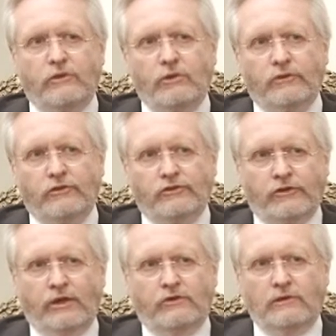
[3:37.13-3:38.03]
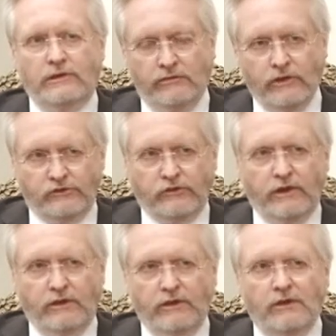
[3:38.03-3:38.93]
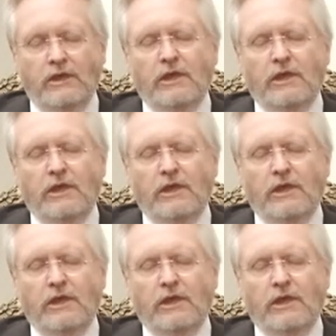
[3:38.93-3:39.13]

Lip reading: who have decided to live in Australia